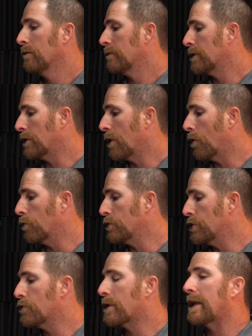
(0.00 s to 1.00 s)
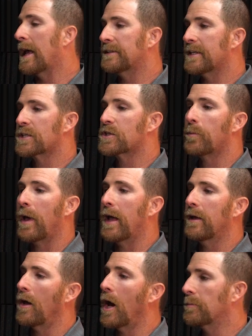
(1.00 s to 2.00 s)
you can
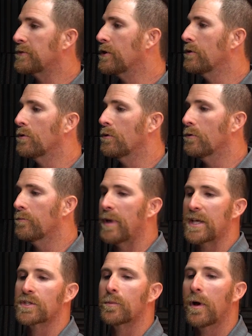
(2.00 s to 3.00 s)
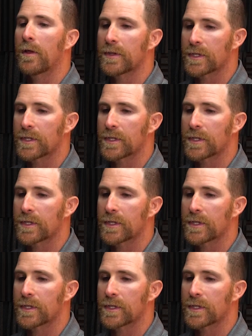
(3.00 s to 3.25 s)
anticipate up to, based upon